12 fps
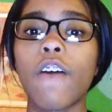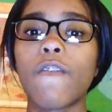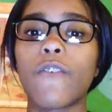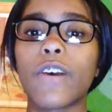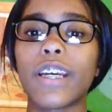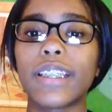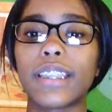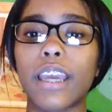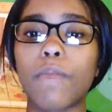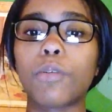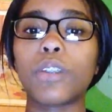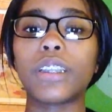for
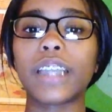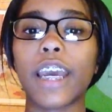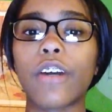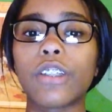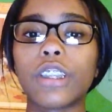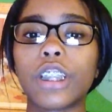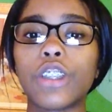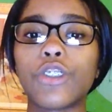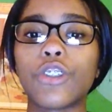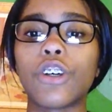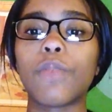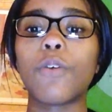example, Down
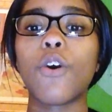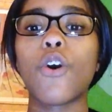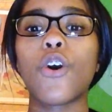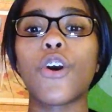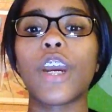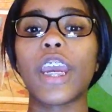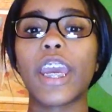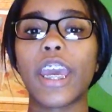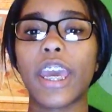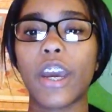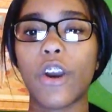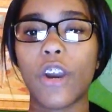syndrome or
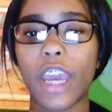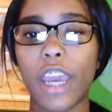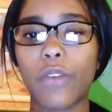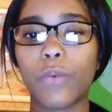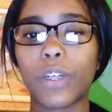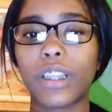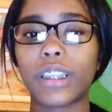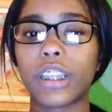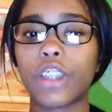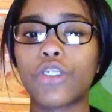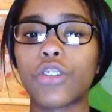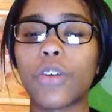Edwards
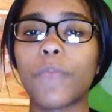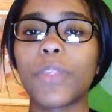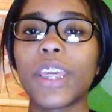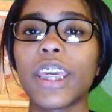syndrome.